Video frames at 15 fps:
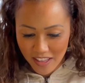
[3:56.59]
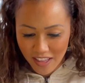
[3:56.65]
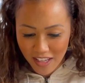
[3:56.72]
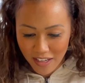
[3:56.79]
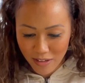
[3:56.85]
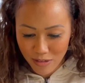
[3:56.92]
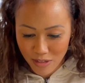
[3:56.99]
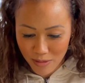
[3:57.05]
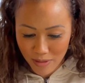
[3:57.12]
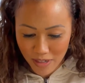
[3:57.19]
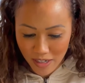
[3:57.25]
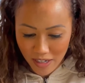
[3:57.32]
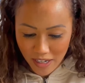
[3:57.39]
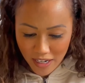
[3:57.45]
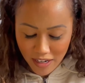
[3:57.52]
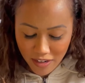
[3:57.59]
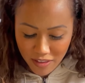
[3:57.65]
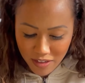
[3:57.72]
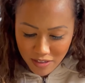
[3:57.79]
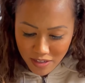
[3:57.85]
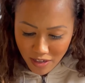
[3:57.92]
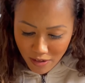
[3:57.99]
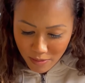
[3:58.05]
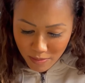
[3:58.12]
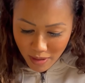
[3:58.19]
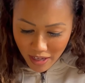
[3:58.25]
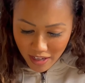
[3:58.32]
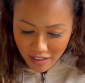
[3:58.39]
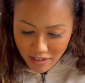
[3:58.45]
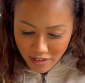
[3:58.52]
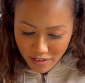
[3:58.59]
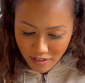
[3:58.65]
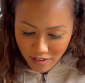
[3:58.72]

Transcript: Thank you so much. And are these homemade?